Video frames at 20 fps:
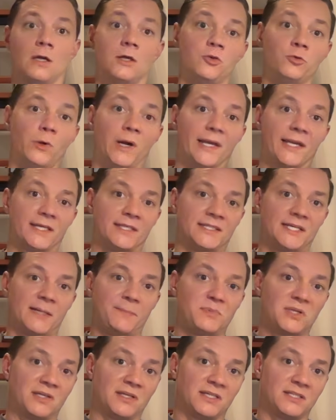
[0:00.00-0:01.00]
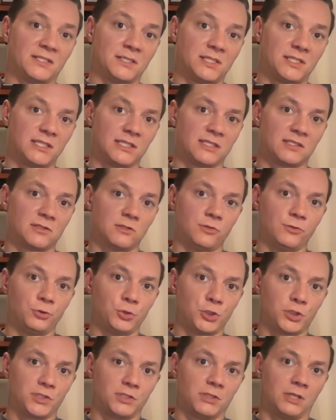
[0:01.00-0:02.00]
Do I adapt an existing
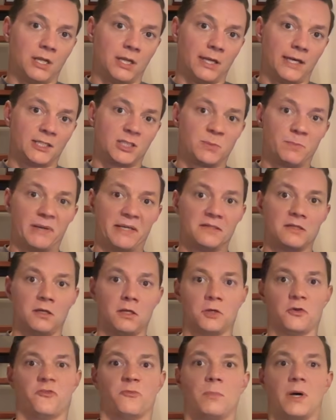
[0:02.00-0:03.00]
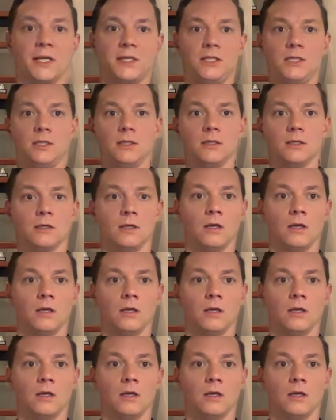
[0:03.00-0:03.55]
solution and spend a lot of money?